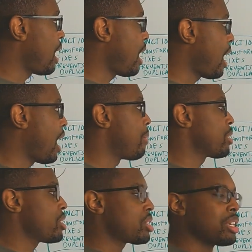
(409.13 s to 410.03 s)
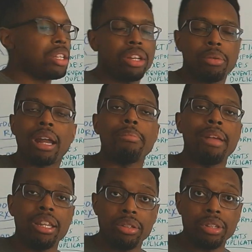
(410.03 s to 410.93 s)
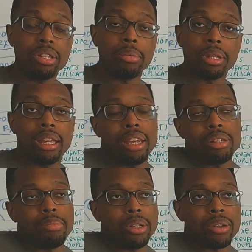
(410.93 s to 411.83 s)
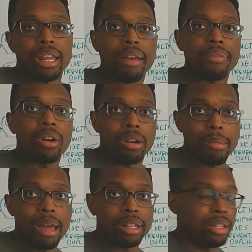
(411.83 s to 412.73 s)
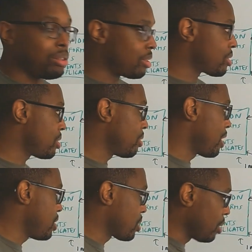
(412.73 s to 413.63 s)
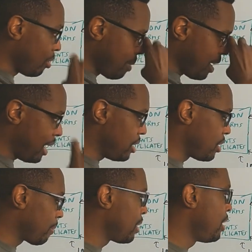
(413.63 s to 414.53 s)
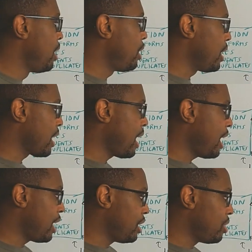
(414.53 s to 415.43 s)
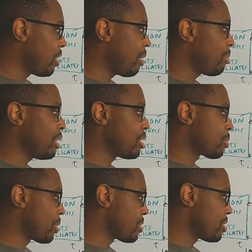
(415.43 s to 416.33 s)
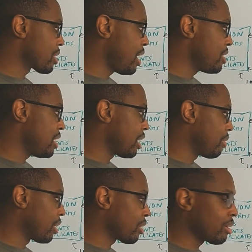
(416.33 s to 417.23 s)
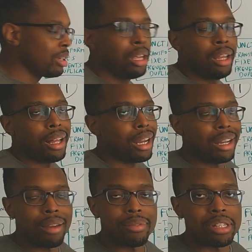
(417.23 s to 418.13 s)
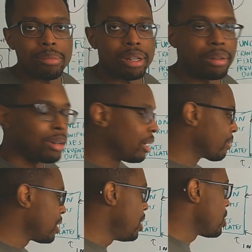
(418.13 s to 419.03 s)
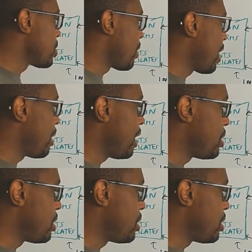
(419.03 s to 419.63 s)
I'm going to tell you what I manually did with the agent, but you can have it automatically do this too. I just told my agent, like, hey, I need you to update this person's contact record. I didn't have his email right. So I had my agent